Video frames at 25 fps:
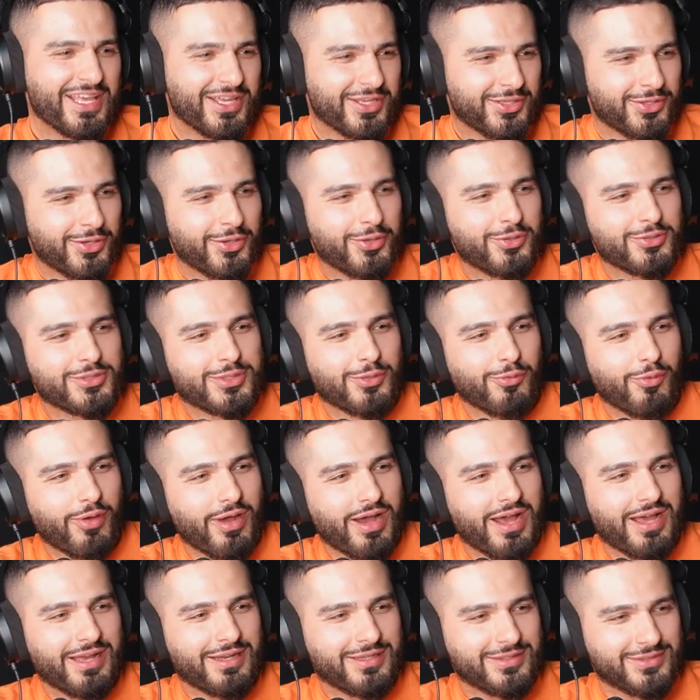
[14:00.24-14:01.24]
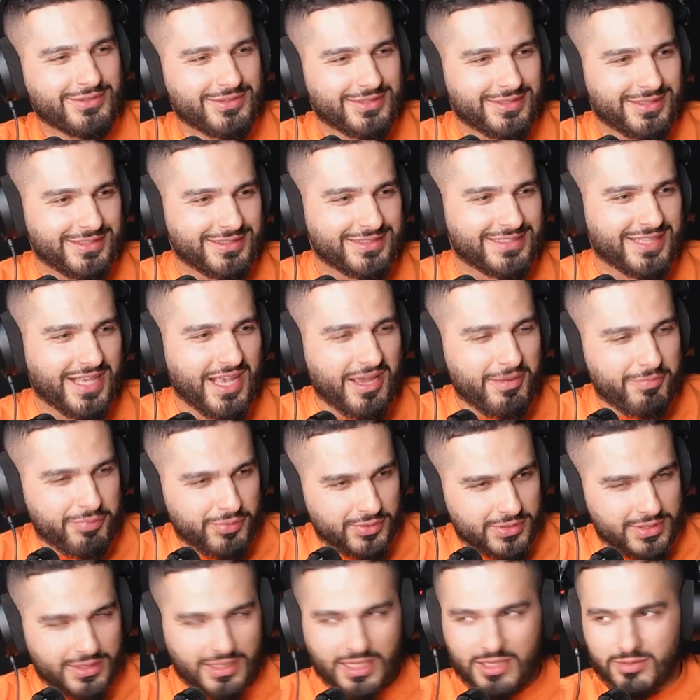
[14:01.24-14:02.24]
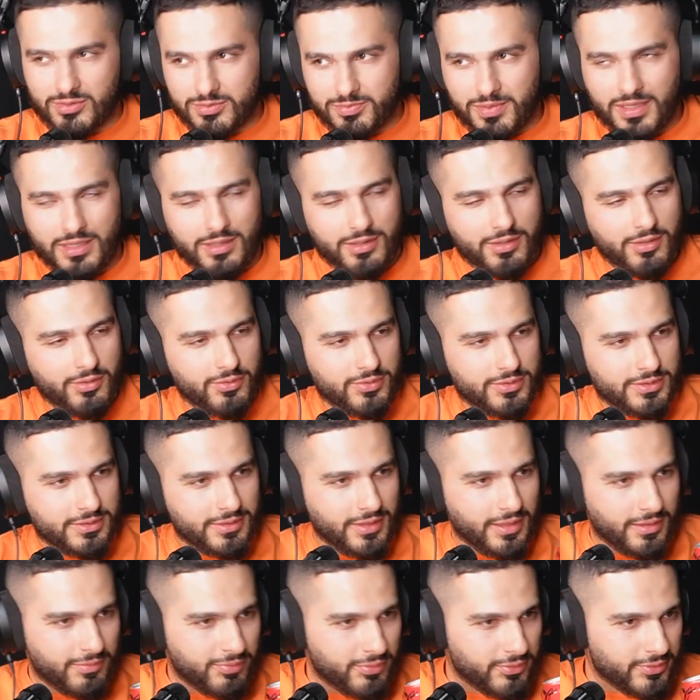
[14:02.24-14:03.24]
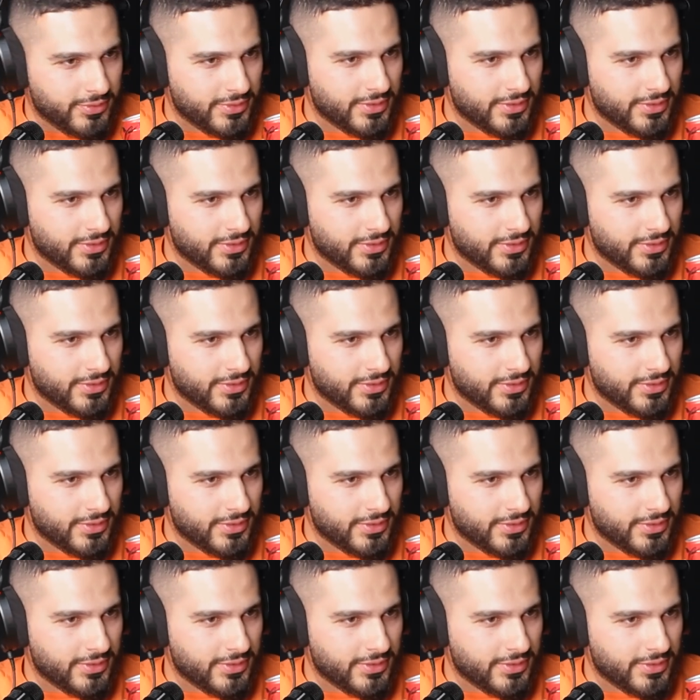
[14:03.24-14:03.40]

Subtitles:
you know, those little islands in Cyprus and that. It was better than those airports.